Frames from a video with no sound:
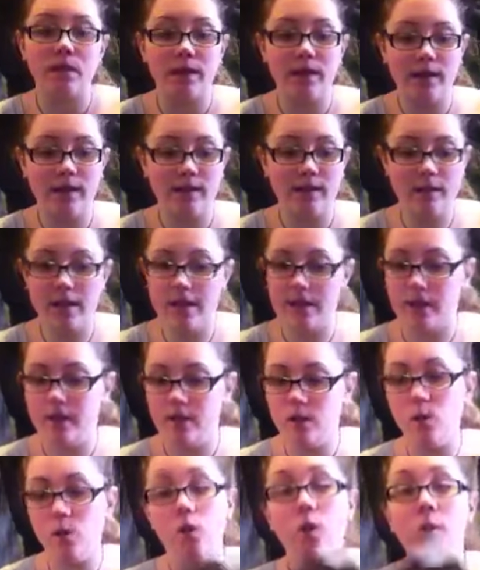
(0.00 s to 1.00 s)
and it's like
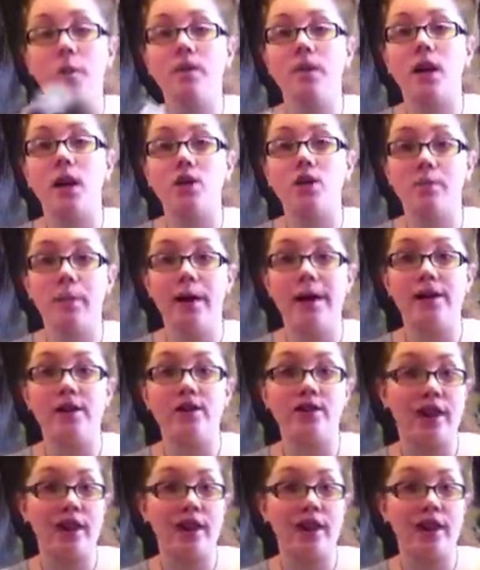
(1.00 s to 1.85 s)
almost 100 pages,